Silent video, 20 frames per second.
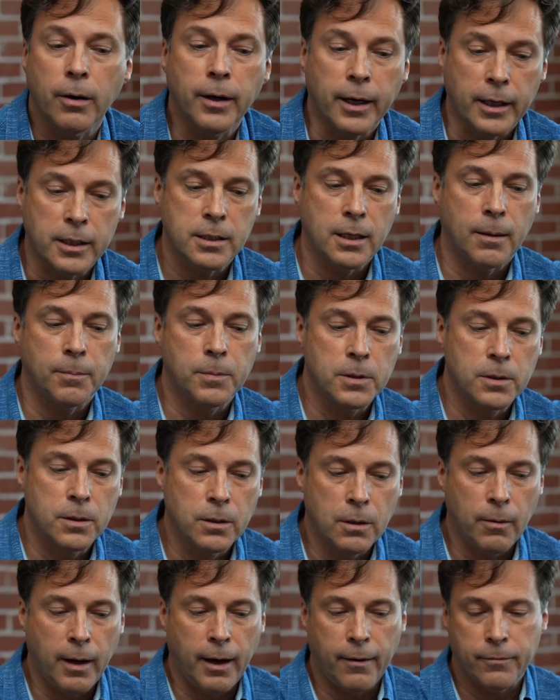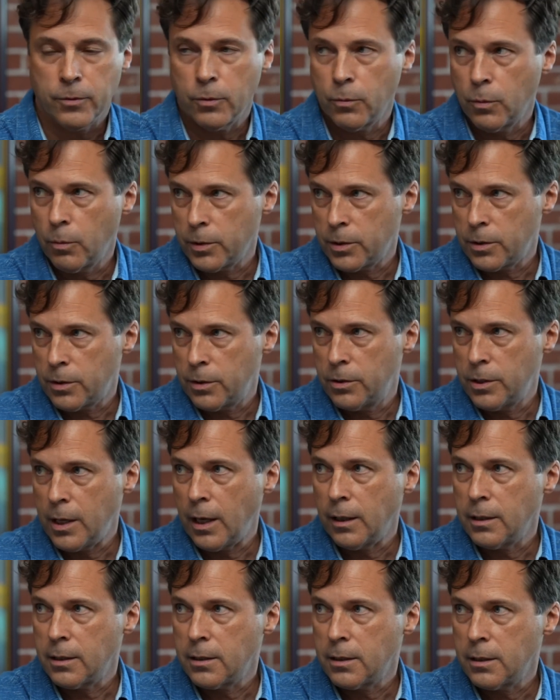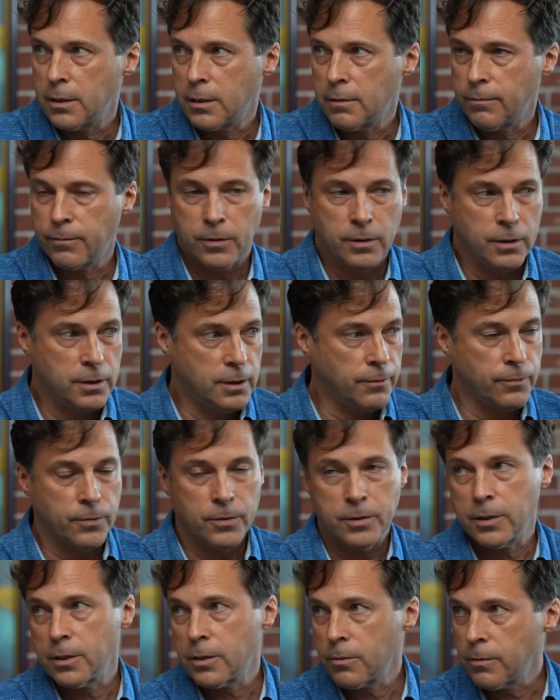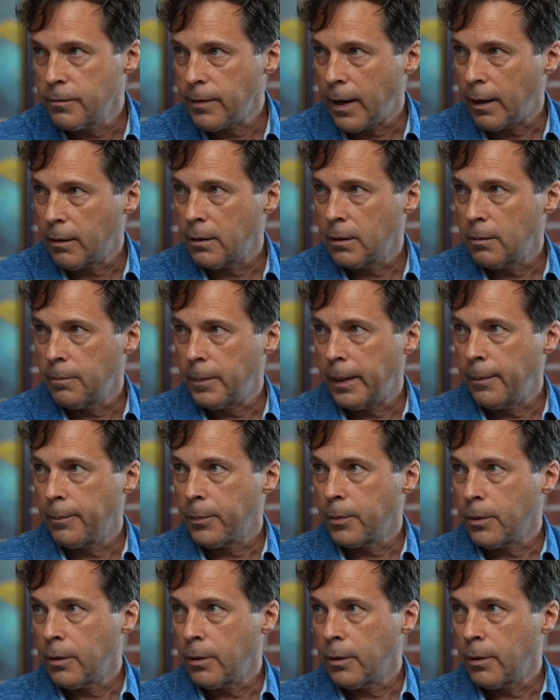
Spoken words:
next step is to go after, well, what's the genesis for the differences mm-hmm. we found in the paper.